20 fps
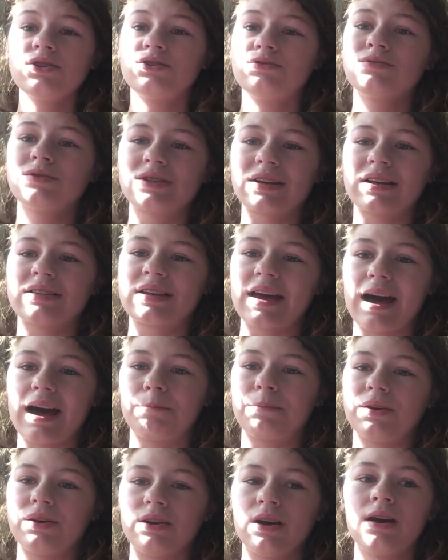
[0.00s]
suicides
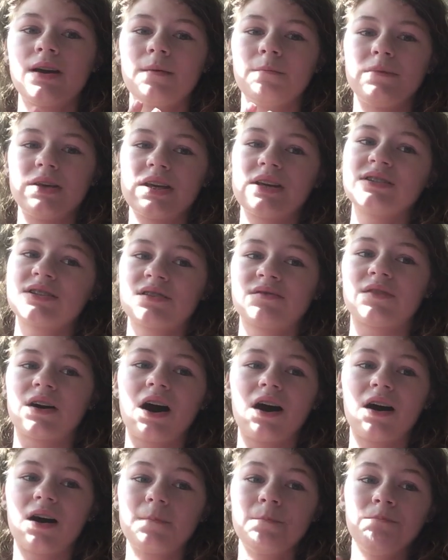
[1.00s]
happen because of
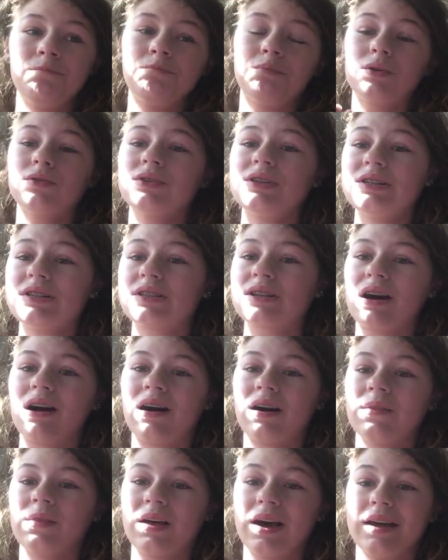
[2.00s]
bullies
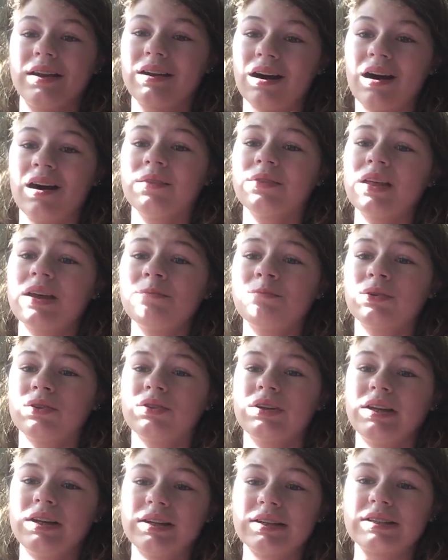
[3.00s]
online. Online
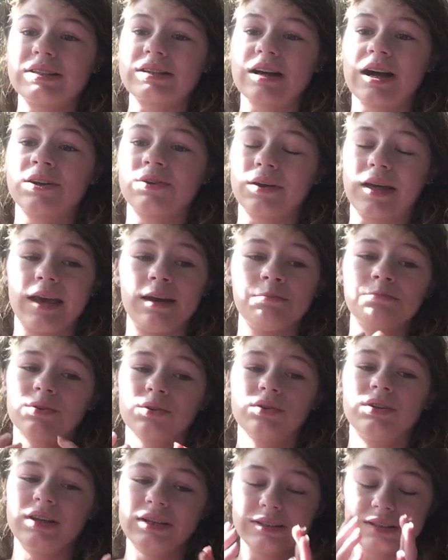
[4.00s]
bullying is not okay.
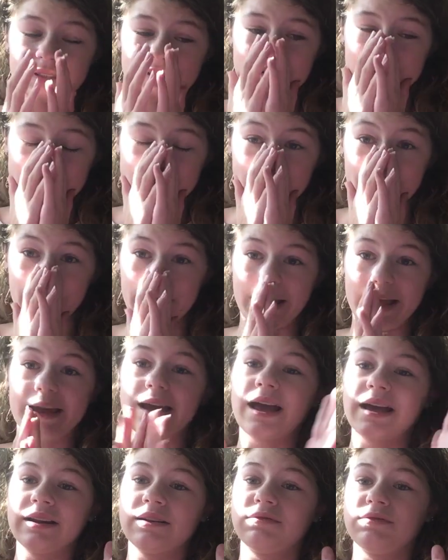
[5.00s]
Bullying is not
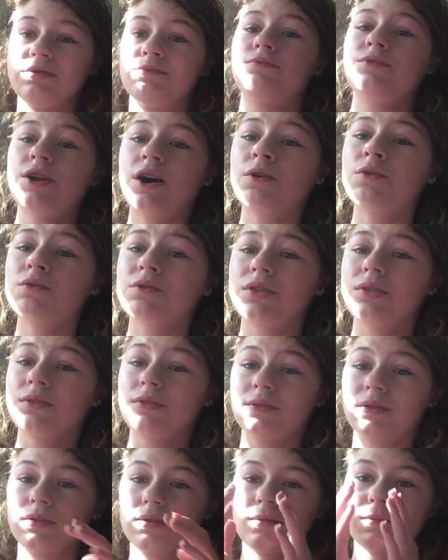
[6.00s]
okay. And if you know
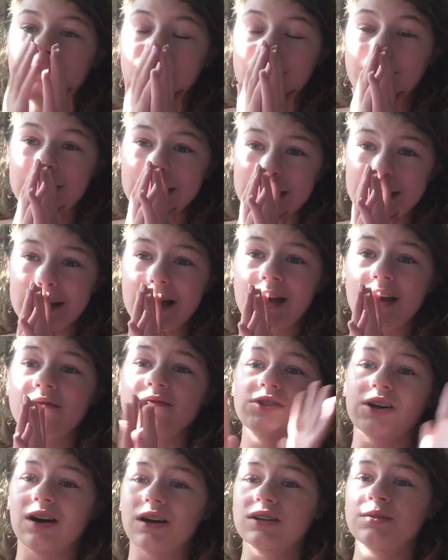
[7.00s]
me,
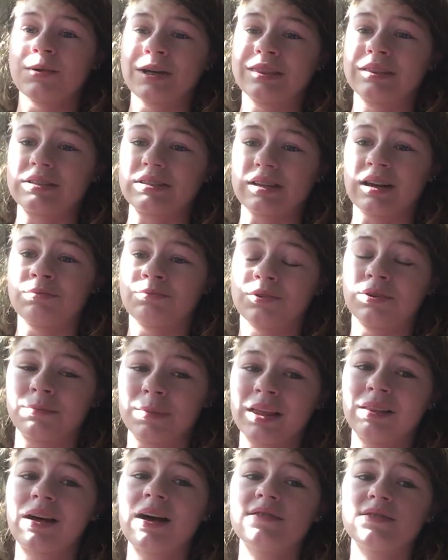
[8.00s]
I've talked about this on one
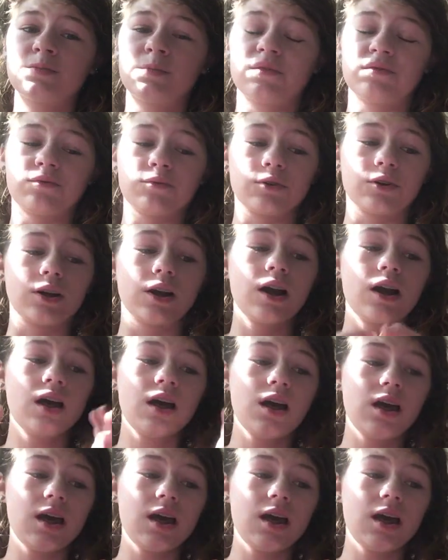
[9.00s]
of my lives before,